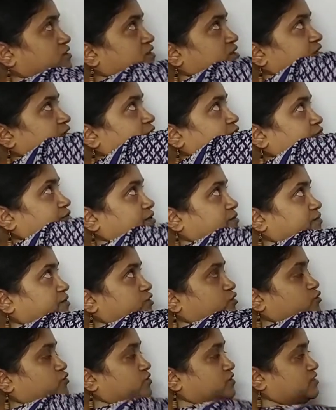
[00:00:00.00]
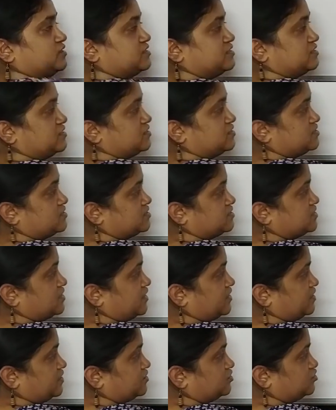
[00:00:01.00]
it will be towards this
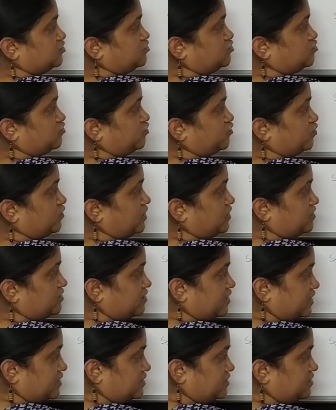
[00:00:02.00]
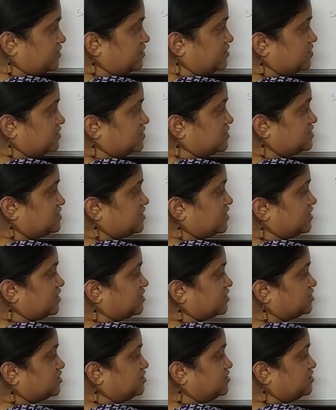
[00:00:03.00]
direction. So you can write it in this
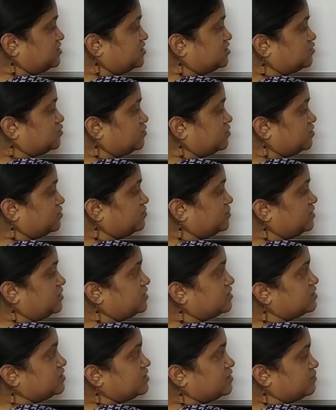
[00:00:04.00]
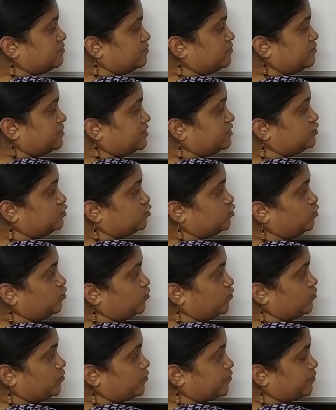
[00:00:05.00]
direction. This will be B2.
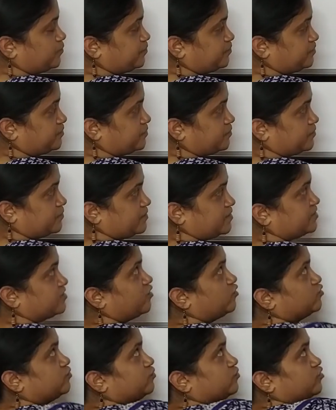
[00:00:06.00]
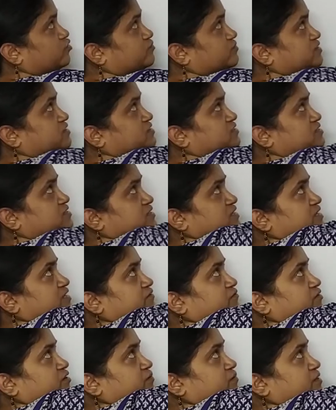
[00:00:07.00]
South pole means it
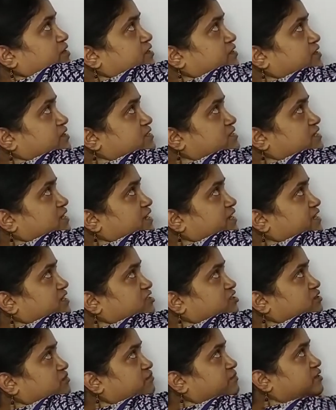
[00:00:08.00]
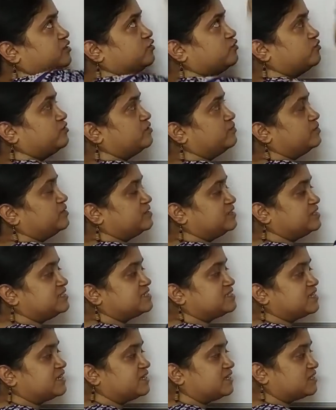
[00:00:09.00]
will be in this direction. B2 will be in this
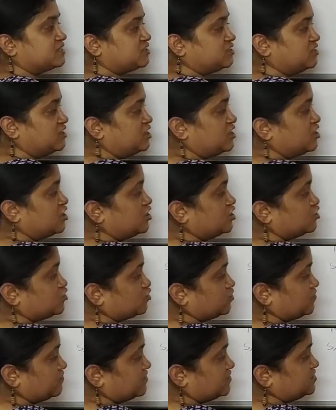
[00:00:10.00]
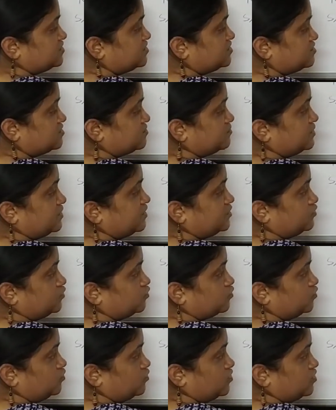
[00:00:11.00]
direction. So if this is
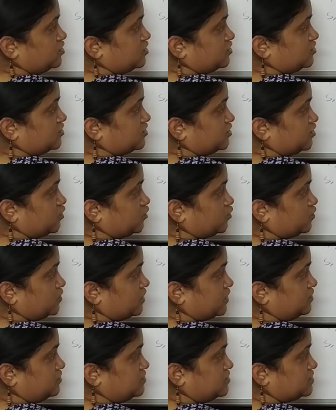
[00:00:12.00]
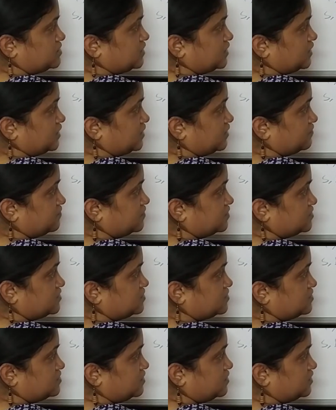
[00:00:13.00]
B2, then you can say if this
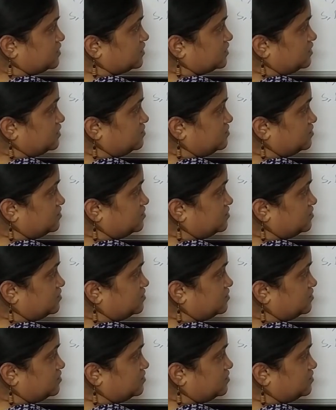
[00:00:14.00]
is theta,